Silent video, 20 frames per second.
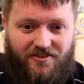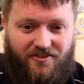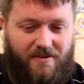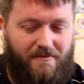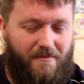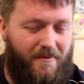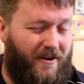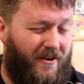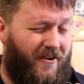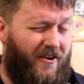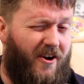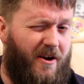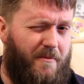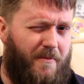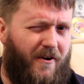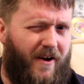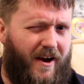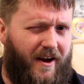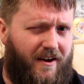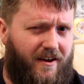keep in mind, a hire
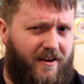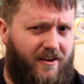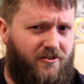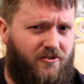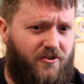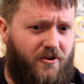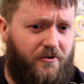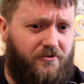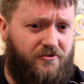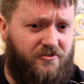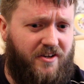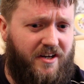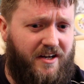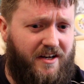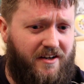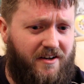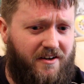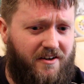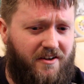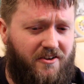bike is
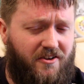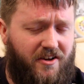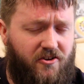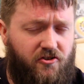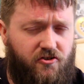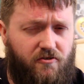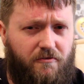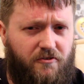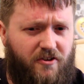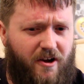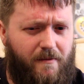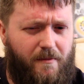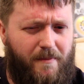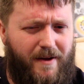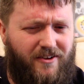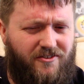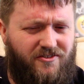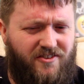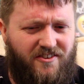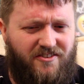costing the insurance company
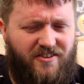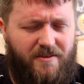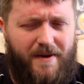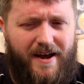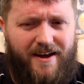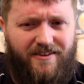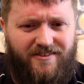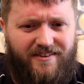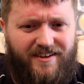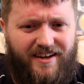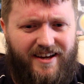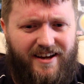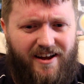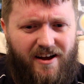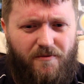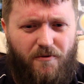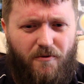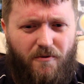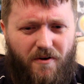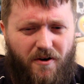about £60 a day.
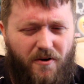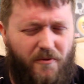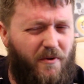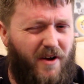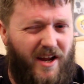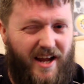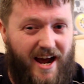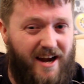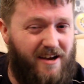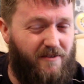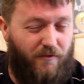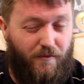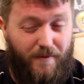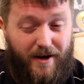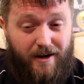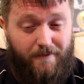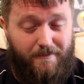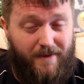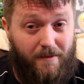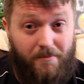I've already had it for
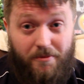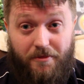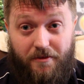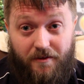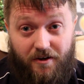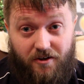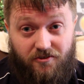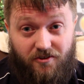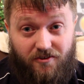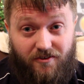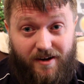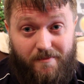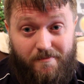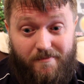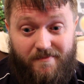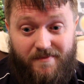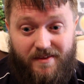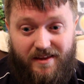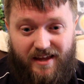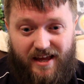about a month at the
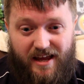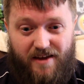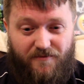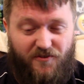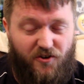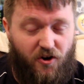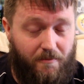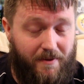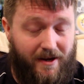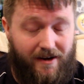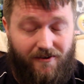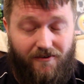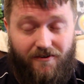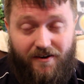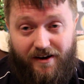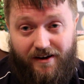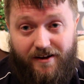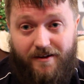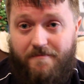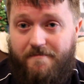time, if not a bit
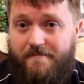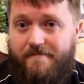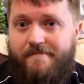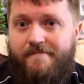longer.